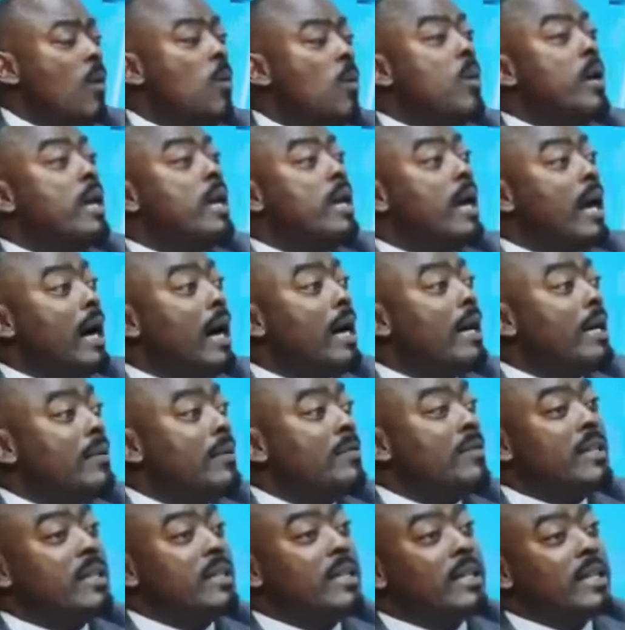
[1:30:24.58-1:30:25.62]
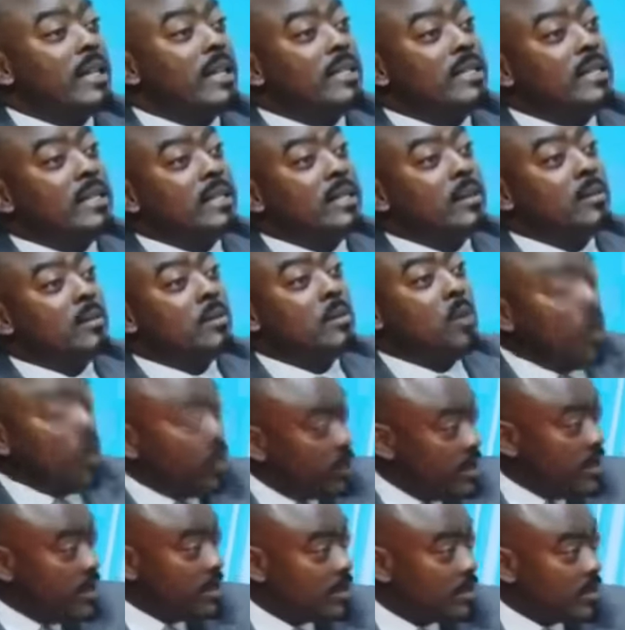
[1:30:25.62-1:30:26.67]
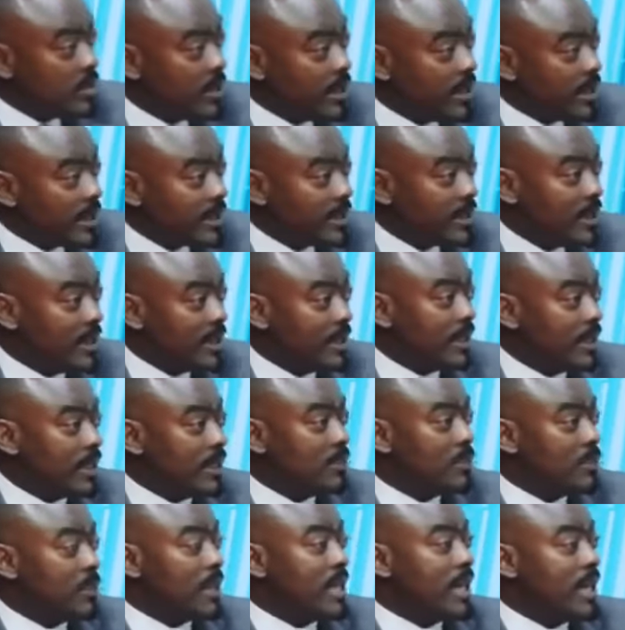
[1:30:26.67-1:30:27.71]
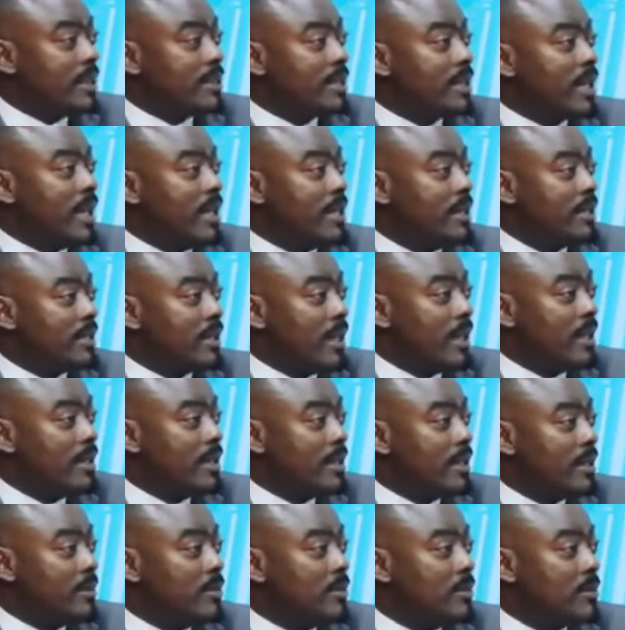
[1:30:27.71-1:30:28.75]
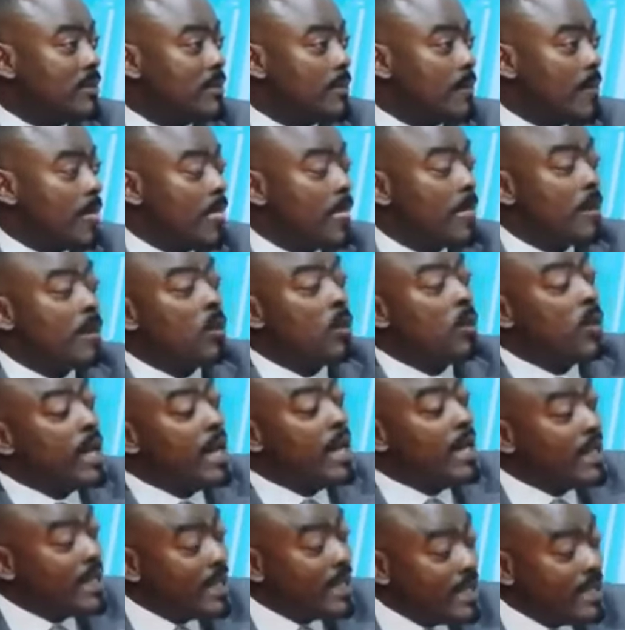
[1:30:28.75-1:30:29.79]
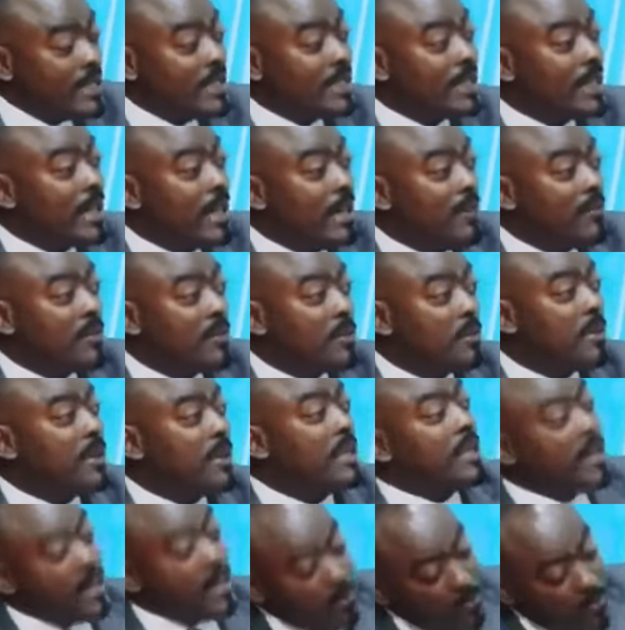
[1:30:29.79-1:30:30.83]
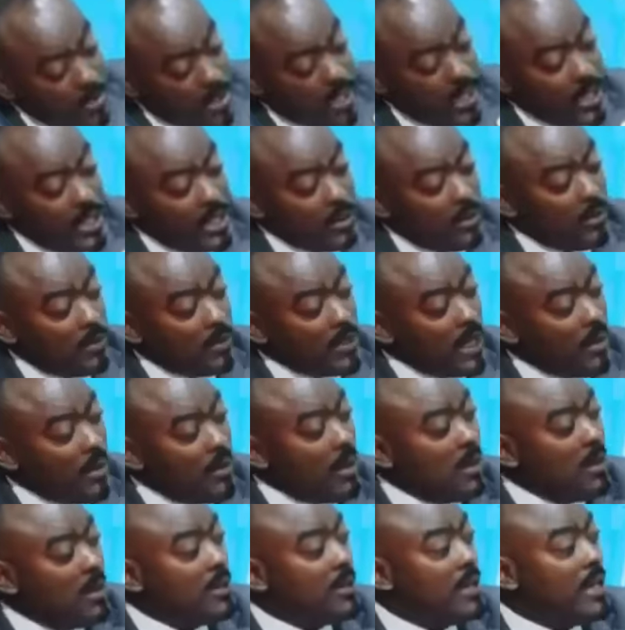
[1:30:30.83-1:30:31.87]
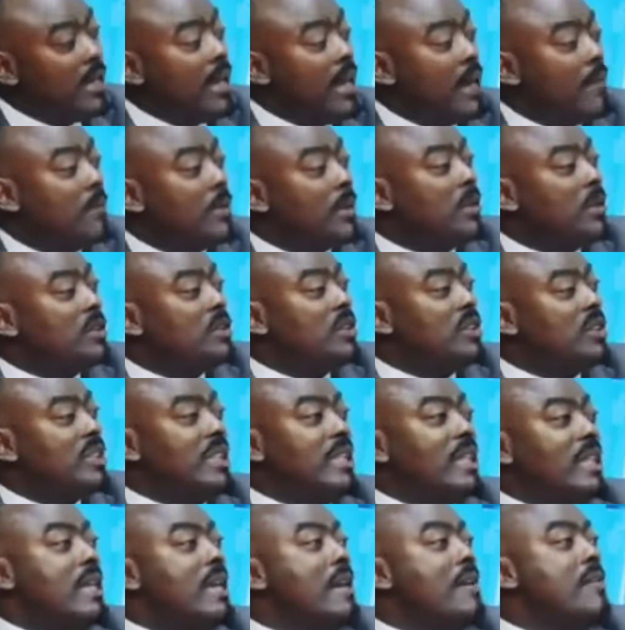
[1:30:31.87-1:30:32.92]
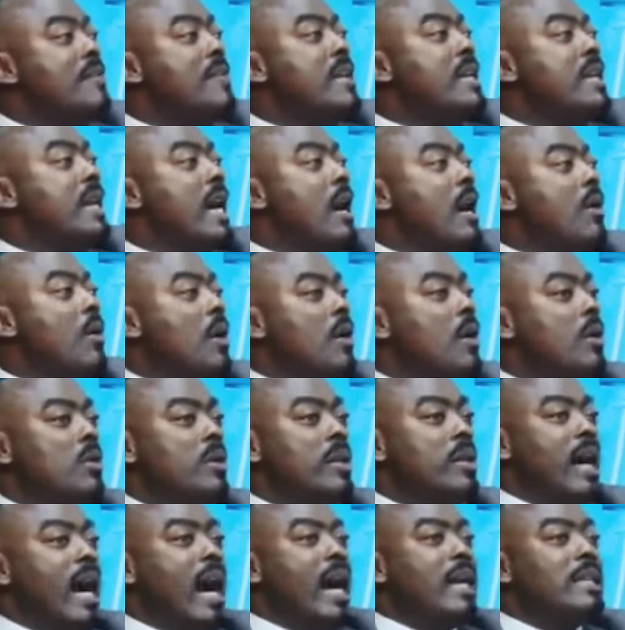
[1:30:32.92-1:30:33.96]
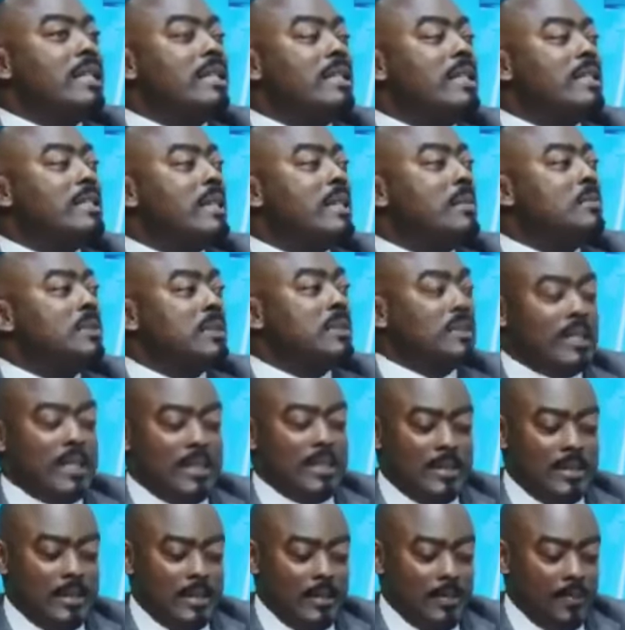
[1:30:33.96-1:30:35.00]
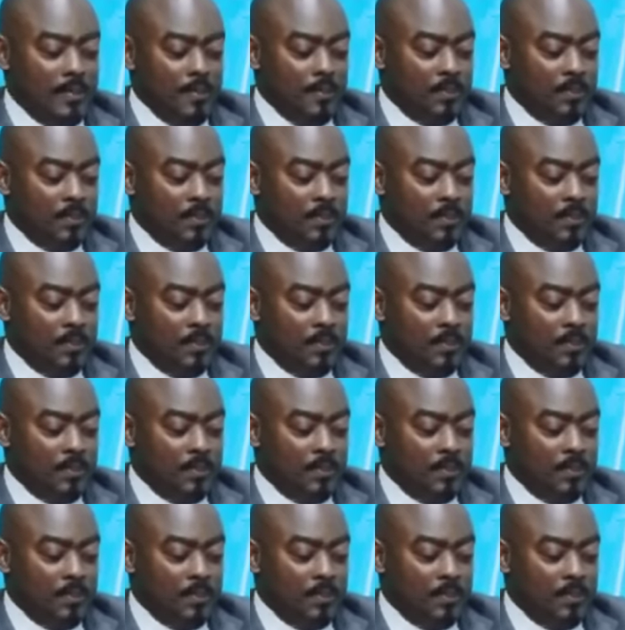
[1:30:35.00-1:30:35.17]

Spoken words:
We are even engaging God to the extent that prayers can help. We are engaging everybody, beginning with our own. Because you see, even our own at the same stage,